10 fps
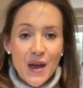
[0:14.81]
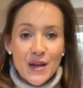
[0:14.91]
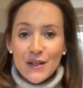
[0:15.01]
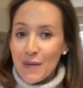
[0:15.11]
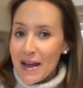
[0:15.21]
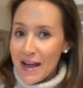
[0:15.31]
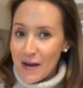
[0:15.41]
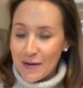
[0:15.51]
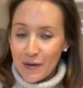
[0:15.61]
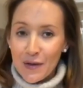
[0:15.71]
So it
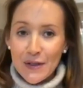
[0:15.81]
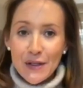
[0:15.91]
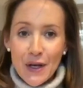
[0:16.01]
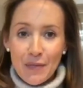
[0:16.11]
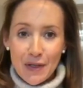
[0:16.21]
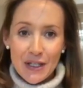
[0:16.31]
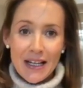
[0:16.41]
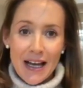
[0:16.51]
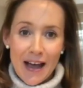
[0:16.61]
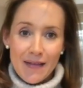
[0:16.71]
has got super
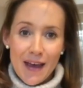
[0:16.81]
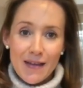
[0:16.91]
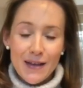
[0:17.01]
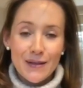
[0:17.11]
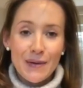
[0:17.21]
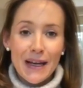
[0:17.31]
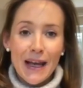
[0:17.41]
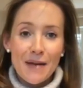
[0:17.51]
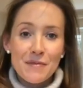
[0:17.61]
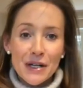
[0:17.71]
chilly out there this week
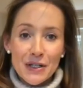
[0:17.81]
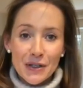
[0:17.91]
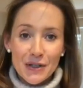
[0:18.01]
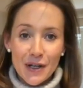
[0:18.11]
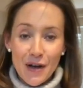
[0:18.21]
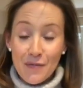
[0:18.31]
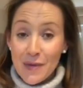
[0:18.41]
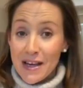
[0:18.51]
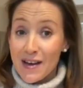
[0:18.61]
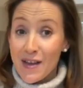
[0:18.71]
and my children have
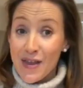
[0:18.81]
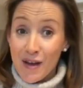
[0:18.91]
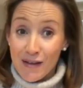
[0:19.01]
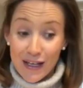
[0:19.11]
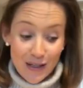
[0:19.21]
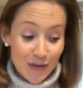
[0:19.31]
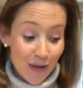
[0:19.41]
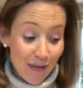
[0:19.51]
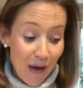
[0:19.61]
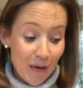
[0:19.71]
been thoroughly
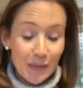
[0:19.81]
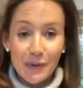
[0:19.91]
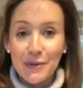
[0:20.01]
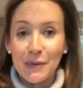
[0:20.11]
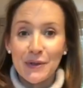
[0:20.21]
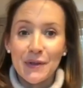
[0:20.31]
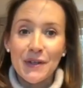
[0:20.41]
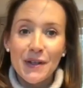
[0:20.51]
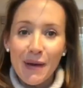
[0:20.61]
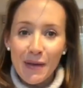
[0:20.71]
enjoying their hot water bottles
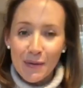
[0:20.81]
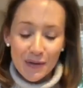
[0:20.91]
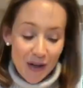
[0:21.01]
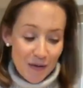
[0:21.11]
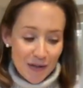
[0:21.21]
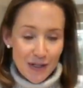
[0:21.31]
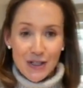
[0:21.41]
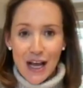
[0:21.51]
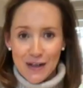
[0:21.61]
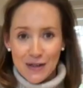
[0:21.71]
so I thought I would
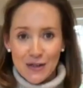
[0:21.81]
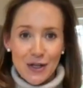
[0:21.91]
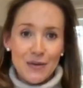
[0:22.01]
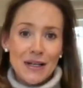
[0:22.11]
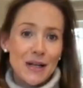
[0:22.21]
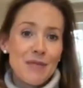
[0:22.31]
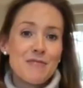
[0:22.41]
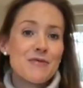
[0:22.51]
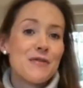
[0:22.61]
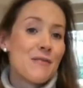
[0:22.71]
chat to you a little bit
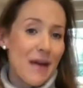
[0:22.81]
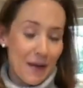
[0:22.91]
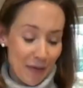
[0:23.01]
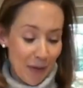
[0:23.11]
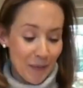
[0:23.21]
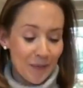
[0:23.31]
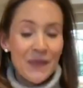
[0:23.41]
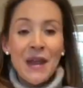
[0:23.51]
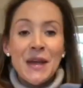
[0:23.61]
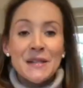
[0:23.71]
more about them.
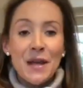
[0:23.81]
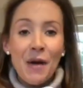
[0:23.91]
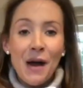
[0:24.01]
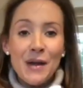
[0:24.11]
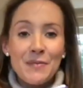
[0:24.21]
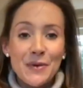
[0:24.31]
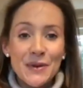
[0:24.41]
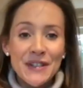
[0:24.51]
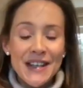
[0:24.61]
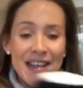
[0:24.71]
So I
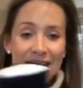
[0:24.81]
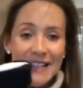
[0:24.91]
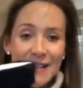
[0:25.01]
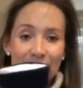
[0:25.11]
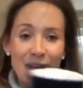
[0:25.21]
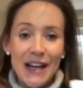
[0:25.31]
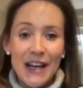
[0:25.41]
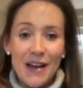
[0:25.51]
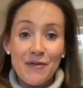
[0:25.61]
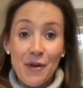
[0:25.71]
bought these
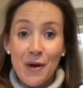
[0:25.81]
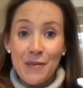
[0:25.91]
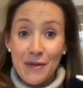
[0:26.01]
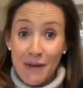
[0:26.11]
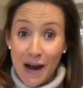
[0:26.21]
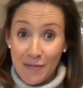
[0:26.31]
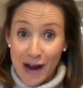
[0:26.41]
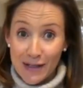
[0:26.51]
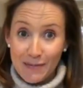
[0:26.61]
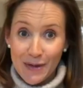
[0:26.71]
three from the Rare
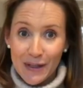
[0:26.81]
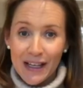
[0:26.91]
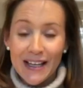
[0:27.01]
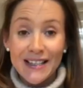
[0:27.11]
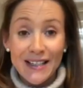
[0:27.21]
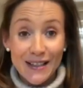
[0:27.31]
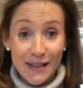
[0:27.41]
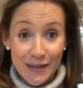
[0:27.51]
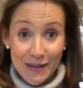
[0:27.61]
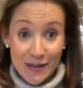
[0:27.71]
Brand Market
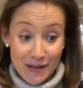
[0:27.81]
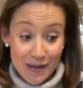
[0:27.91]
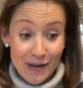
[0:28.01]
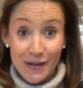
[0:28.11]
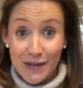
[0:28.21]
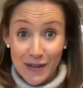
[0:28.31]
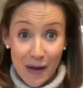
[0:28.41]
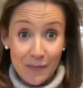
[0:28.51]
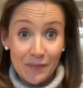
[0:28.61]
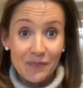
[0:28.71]
last, last
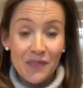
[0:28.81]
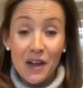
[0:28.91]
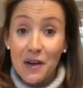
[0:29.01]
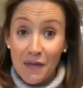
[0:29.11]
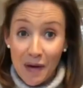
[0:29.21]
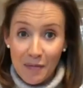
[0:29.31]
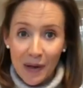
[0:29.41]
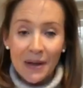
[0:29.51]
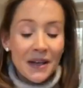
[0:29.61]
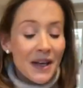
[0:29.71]
um, November.